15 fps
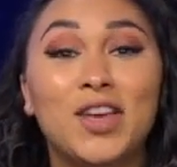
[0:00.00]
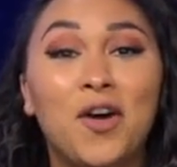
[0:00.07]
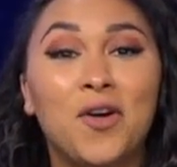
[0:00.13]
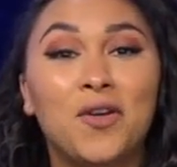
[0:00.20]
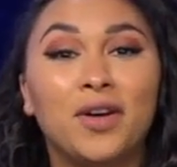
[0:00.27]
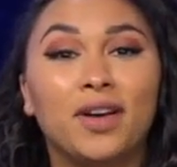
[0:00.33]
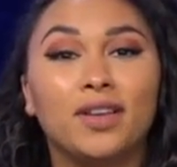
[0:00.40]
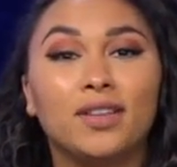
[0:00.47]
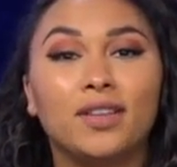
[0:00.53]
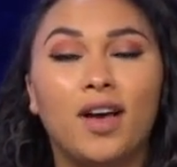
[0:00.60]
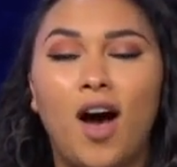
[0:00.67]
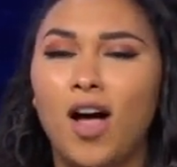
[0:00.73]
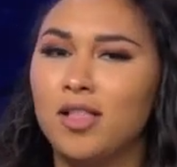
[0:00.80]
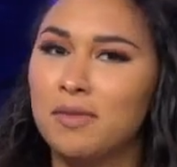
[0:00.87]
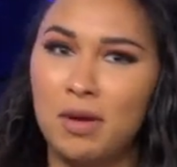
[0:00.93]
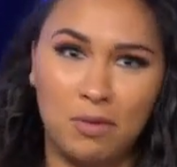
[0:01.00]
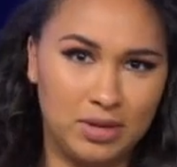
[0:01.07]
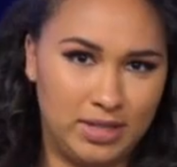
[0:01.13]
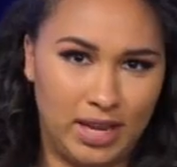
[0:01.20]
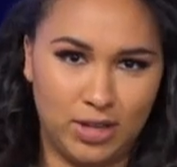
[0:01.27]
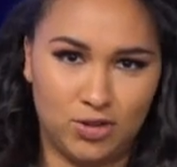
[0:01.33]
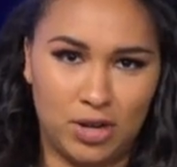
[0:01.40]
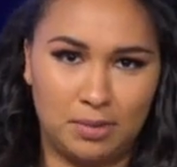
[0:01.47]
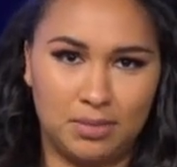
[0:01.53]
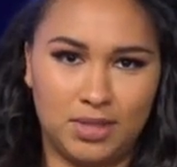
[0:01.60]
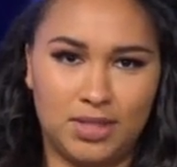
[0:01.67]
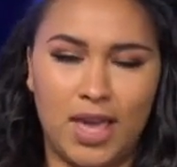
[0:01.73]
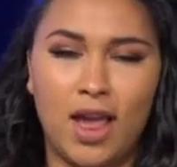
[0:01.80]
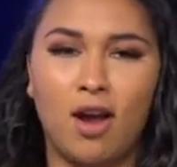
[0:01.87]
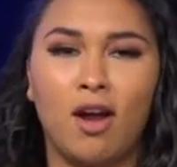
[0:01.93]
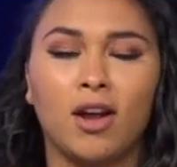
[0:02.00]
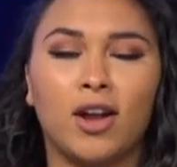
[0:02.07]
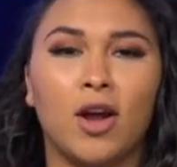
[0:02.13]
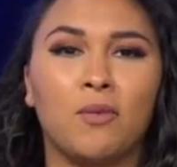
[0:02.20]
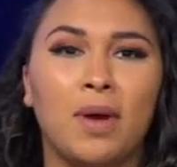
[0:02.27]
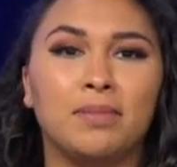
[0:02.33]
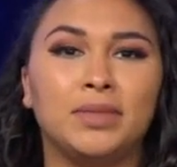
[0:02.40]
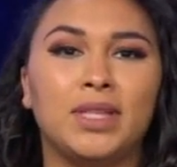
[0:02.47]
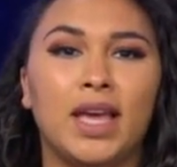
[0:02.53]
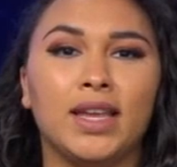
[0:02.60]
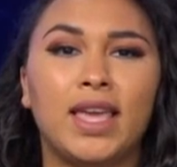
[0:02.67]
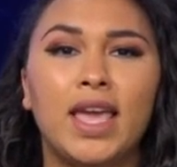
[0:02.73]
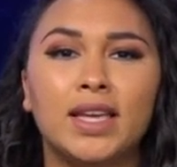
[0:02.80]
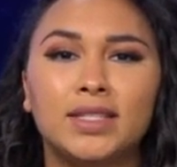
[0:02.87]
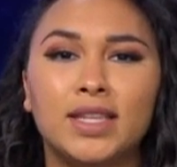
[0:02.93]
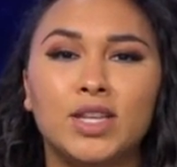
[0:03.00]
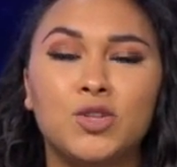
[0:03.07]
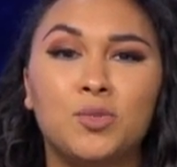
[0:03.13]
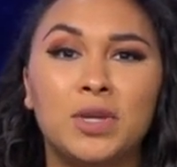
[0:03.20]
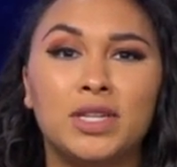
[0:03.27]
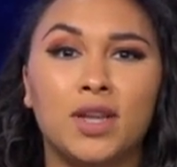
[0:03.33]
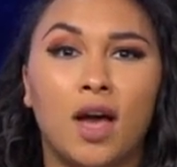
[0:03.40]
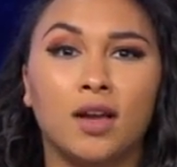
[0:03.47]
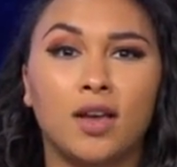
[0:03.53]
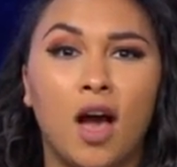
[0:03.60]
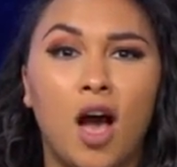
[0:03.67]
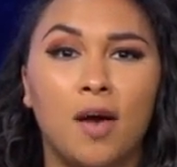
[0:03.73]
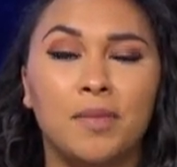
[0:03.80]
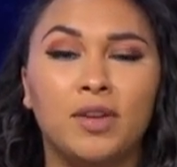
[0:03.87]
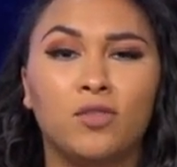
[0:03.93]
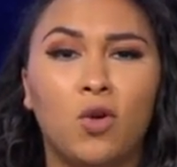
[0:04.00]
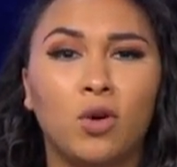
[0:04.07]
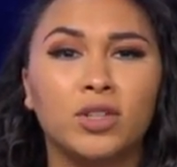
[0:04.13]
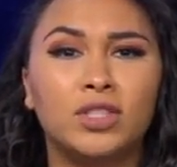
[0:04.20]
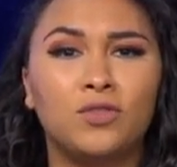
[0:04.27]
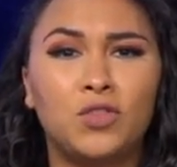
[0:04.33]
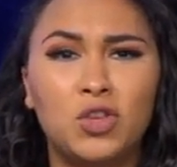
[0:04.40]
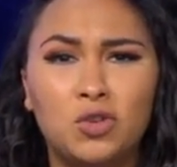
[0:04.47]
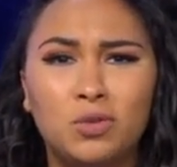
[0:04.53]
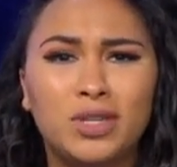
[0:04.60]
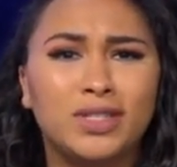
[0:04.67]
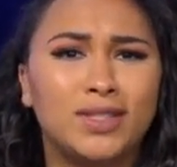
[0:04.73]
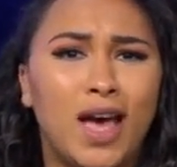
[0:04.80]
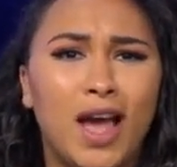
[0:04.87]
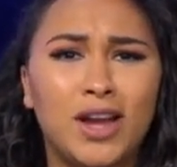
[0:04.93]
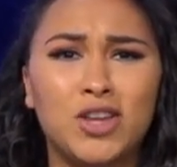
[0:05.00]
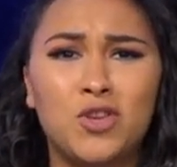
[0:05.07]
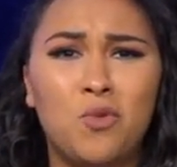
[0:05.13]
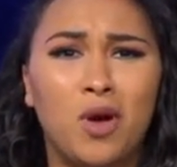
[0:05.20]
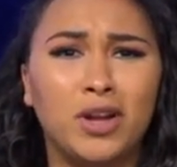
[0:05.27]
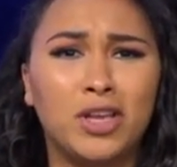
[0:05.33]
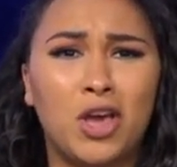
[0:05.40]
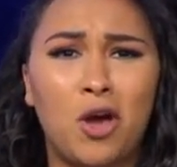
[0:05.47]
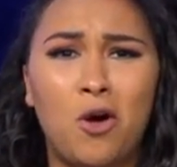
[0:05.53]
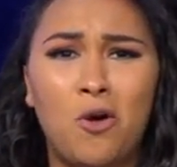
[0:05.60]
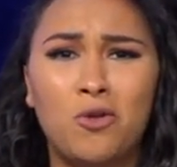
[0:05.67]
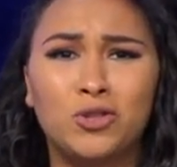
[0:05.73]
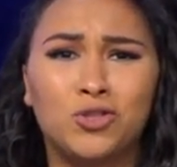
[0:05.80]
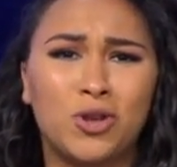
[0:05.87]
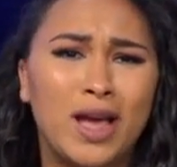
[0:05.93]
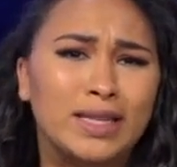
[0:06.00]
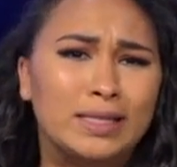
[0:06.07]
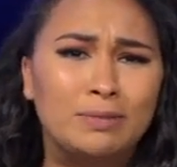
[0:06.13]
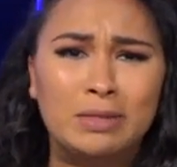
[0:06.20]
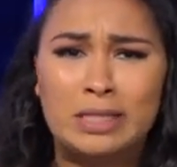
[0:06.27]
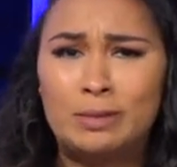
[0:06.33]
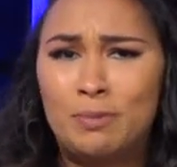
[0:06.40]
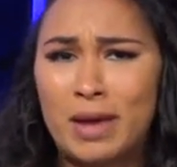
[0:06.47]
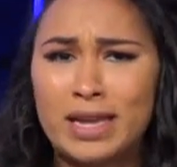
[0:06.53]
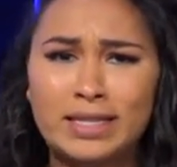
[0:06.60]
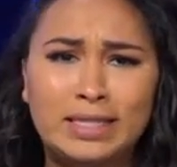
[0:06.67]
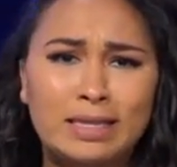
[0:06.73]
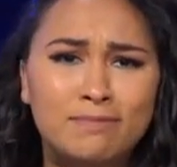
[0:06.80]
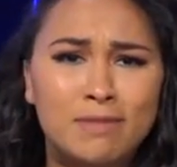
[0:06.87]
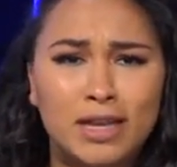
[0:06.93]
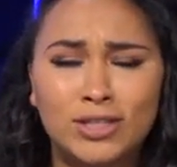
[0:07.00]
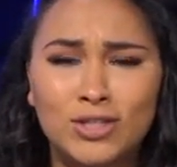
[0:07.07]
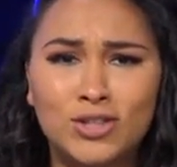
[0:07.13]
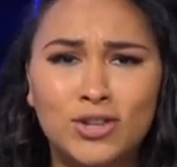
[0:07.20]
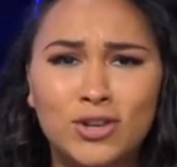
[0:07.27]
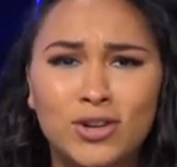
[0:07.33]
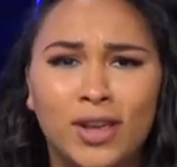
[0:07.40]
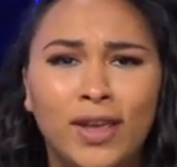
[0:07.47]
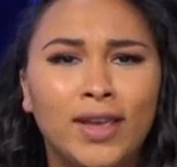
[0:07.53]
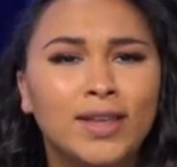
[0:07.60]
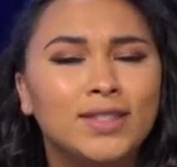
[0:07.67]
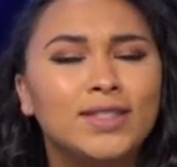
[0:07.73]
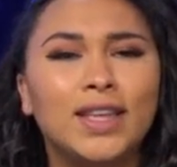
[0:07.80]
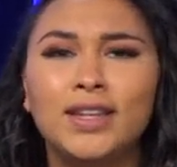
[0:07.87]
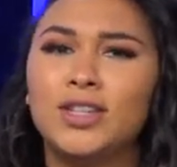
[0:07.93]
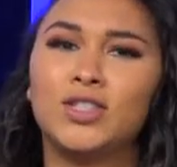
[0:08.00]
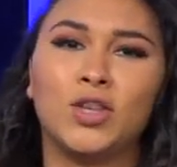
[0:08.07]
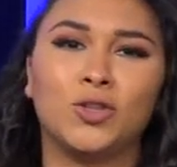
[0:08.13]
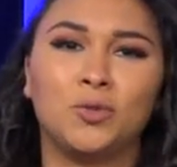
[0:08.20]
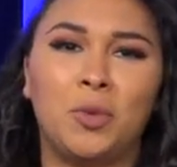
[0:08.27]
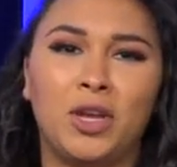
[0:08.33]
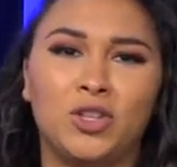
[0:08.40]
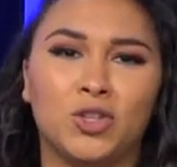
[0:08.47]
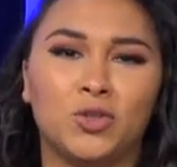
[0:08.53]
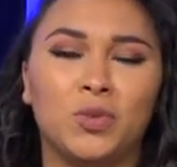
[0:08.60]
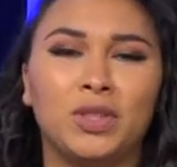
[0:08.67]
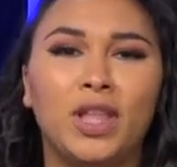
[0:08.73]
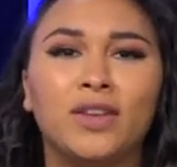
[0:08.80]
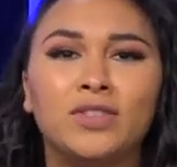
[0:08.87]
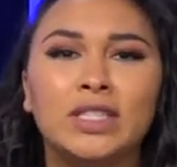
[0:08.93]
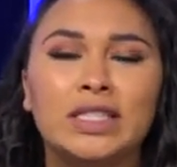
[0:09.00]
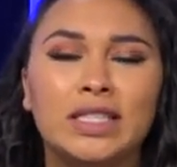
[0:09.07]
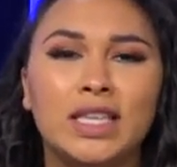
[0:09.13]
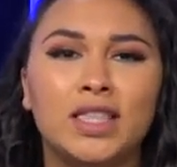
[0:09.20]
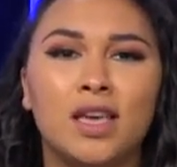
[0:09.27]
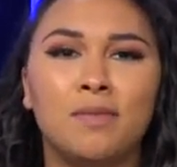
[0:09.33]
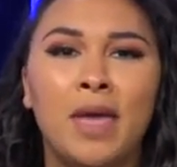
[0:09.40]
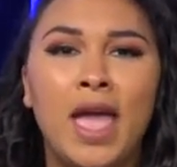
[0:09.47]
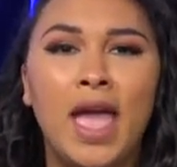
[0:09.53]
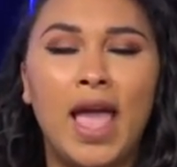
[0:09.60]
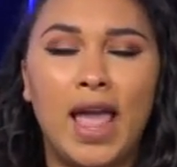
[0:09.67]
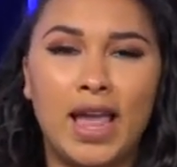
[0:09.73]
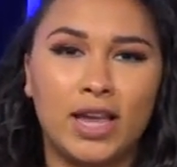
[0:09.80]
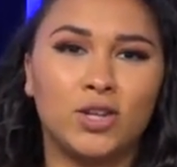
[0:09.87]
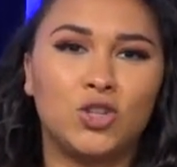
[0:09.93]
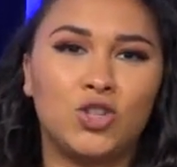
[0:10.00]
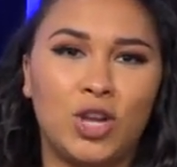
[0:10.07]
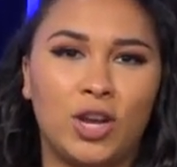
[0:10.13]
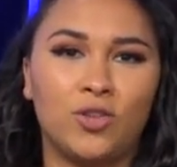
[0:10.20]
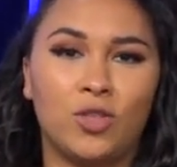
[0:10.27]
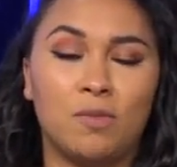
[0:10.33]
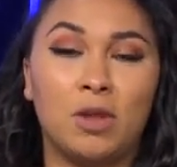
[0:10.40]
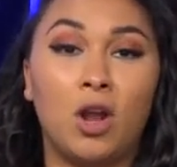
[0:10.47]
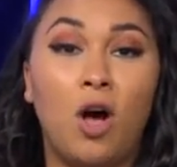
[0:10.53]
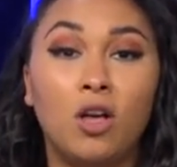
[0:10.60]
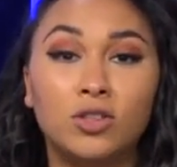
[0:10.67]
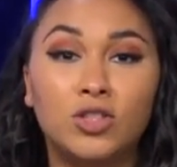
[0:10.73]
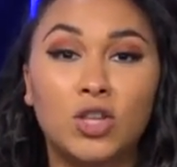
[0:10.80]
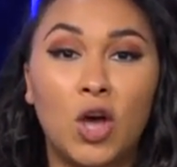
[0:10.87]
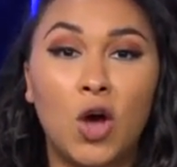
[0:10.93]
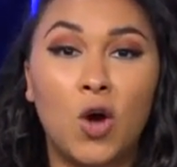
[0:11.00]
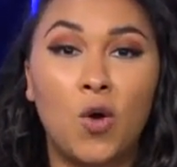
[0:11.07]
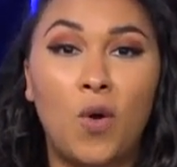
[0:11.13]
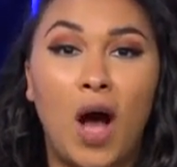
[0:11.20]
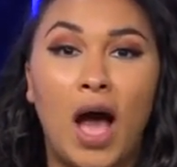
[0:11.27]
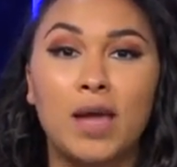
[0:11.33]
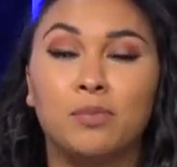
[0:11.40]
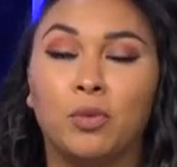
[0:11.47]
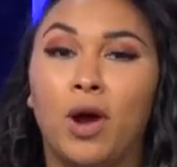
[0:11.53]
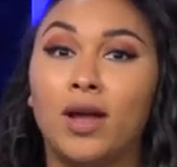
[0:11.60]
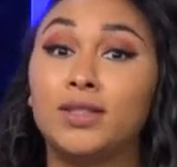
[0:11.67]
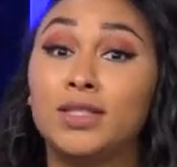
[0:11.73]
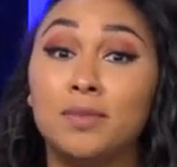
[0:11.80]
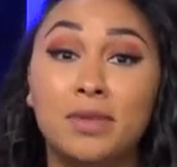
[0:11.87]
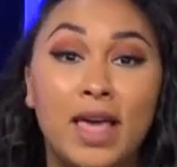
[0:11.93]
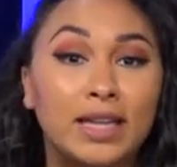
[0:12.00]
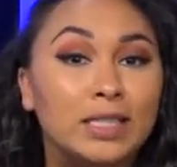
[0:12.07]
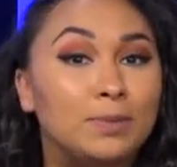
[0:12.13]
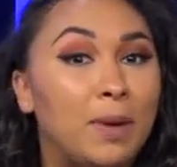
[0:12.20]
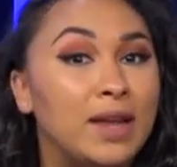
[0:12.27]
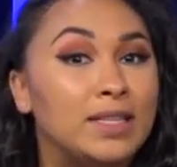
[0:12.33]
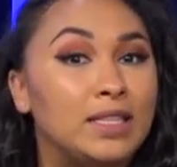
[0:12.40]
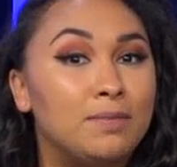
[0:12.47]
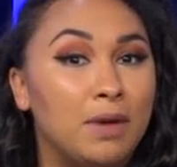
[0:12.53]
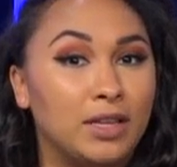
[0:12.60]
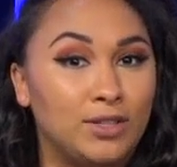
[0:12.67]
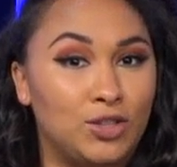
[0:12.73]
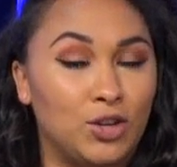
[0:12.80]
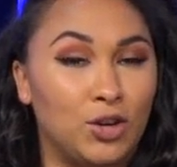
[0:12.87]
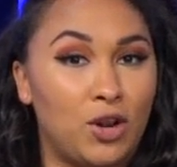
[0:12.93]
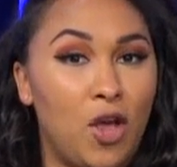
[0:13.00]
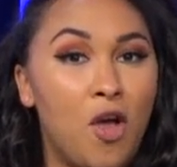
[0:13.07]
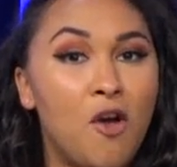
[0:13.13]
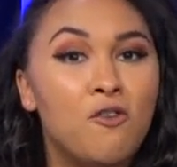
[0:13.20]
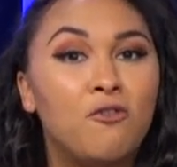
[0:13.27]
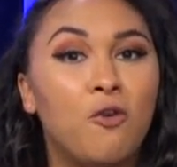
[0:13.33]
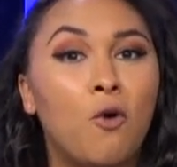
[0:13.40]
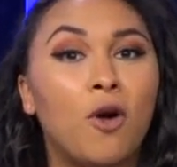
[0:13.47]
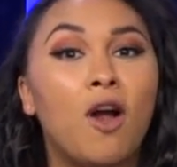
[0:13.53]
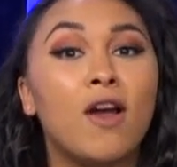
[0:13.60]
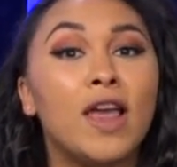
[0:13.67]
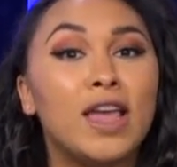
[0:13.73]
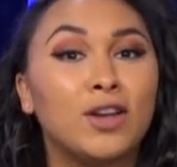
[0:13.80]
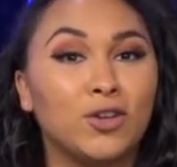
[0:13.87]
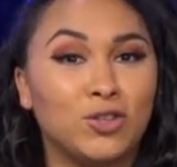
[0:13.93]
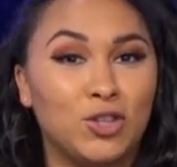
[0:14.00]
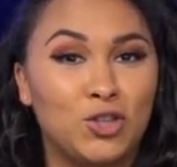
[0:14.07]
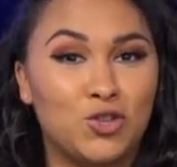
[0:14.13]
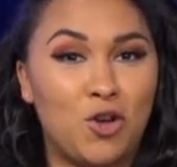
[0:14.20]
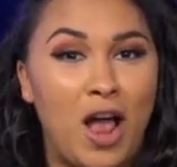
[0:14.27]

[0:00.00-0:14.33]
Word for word: so all of my one tank trips, they are on our website, kshb.com. And of course, if you decide you want to go try some spicy mustard, send us those pictures. We'd love to see them and share them. And also, I brought some of that spicy mustard yep. for our anchors to